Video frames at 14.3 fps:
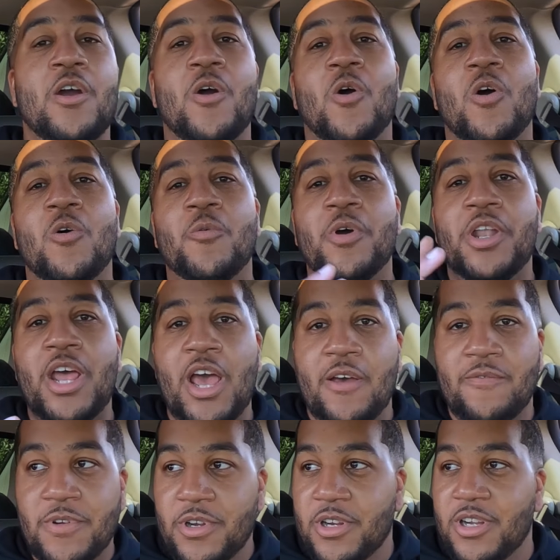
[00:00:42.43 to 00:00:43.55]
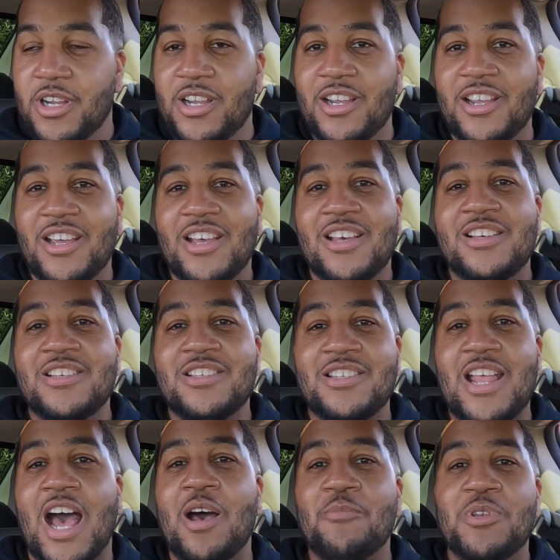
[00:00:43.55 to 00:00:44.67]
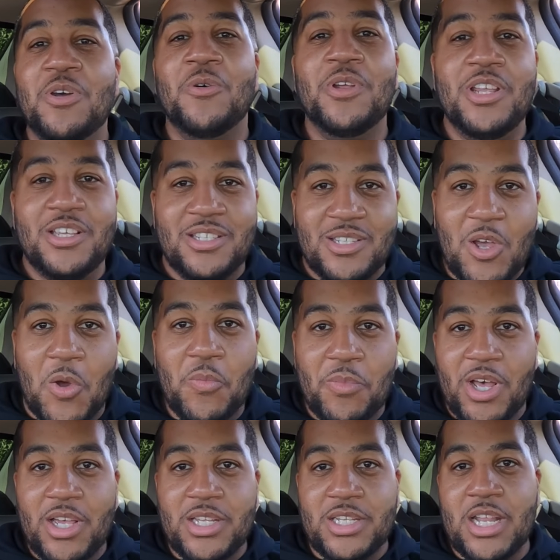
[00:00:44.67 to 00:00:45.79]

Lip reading: or whatever. Stop doing it so much.